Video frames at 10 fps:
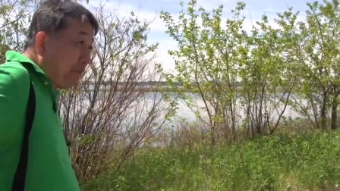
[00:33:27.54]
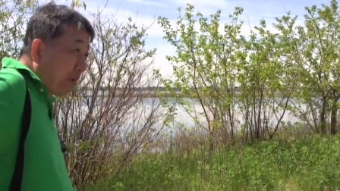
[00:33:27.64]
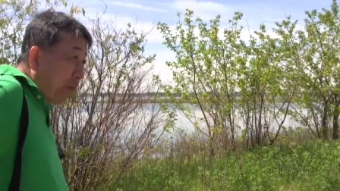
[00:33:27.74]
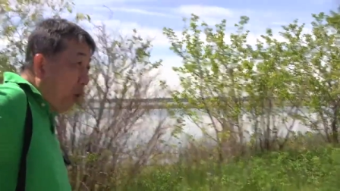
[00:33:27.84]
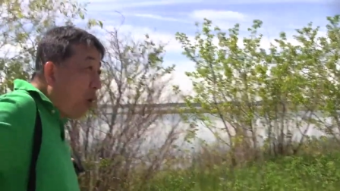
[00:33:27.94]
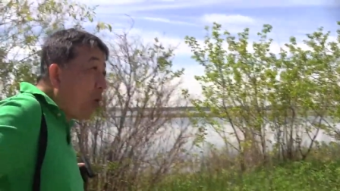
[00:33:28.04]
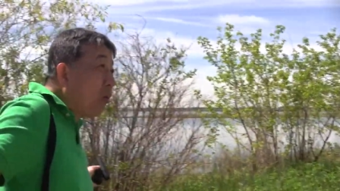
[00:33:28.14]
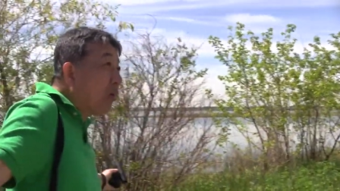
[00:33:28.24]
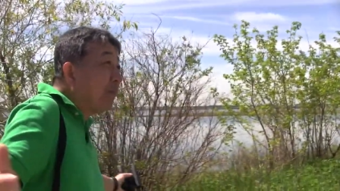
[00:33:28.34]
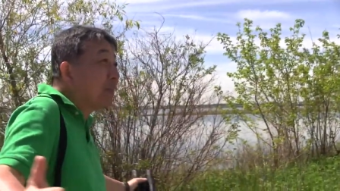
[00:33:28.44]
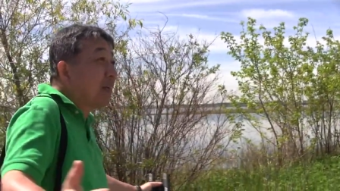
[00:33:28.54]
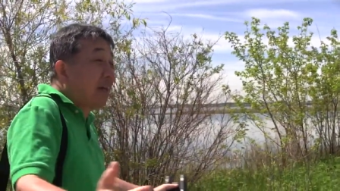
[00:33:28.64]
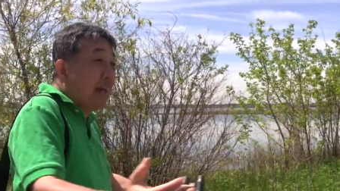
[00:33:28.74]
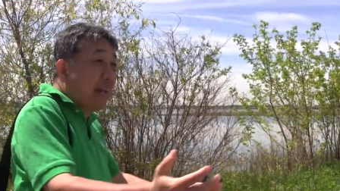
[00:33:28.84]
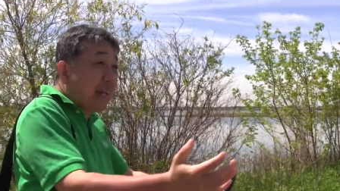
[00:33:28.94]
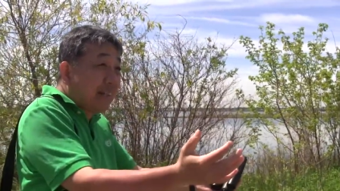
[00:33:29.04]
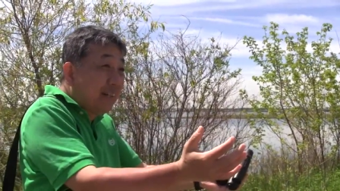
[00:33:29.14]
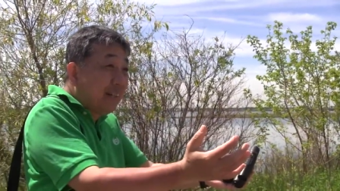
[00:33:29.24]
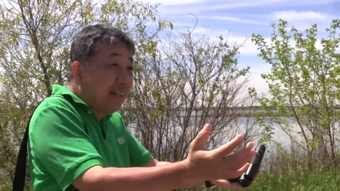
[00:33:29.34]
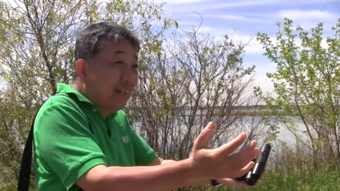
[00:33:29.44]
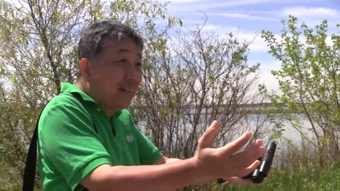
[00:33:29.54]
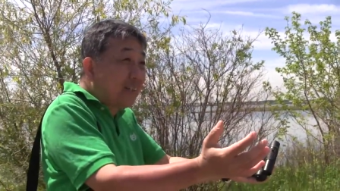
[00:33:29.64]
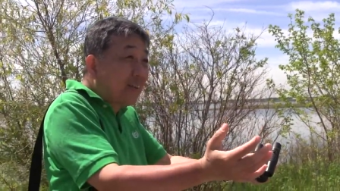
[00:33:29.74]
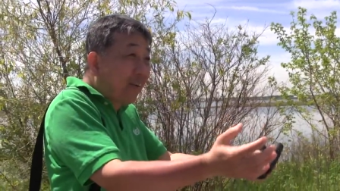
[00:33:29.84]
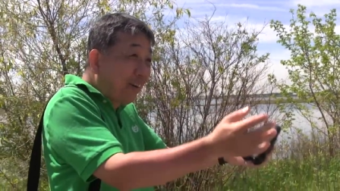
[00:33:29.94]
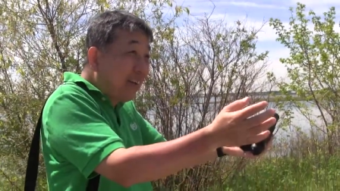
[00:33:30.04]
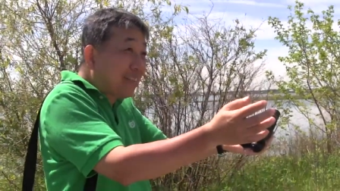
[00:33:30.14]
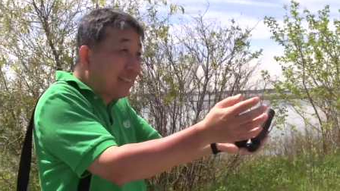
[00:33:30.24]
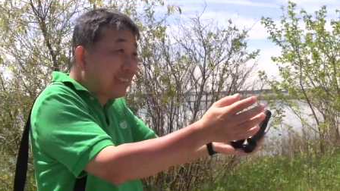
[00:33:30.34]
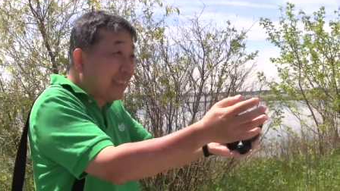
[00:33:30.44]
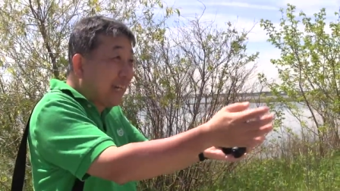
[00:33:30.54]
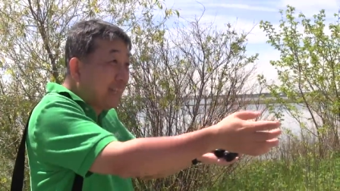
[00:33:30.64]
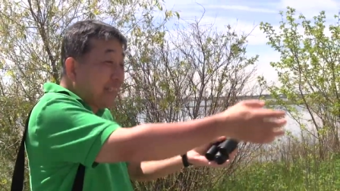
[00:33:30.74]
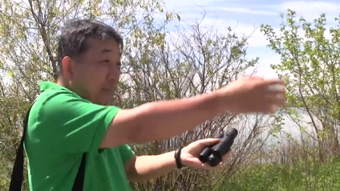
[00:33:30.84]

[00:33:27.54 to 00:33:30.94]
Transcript: from all over the lake and collect the sand,